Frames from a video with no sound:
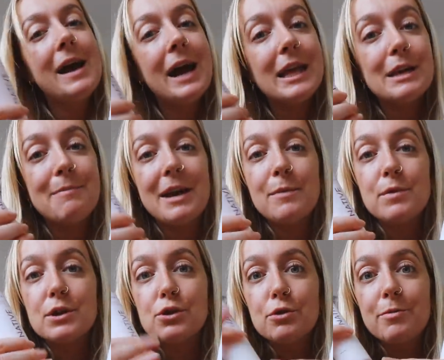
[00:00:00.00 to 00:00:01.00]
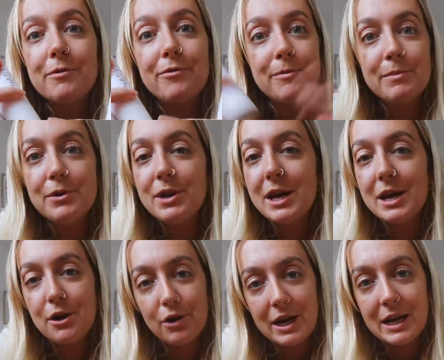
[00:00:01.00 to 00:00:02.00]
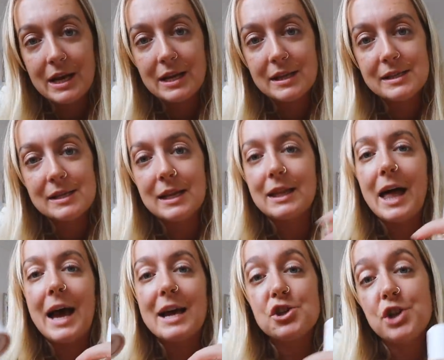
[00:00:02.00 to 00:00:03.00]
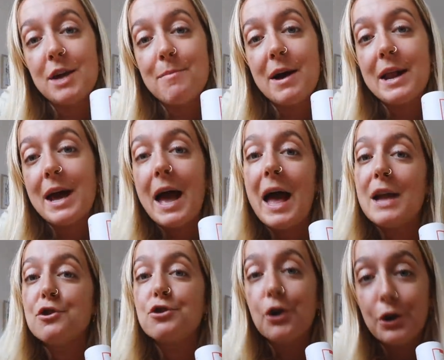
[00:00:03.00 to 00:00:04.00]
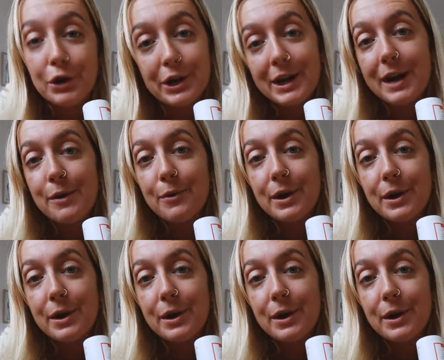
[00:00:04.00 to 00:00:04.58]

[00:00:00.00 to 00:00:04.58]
and they're made with super familiar ingredients like shea butter and coconut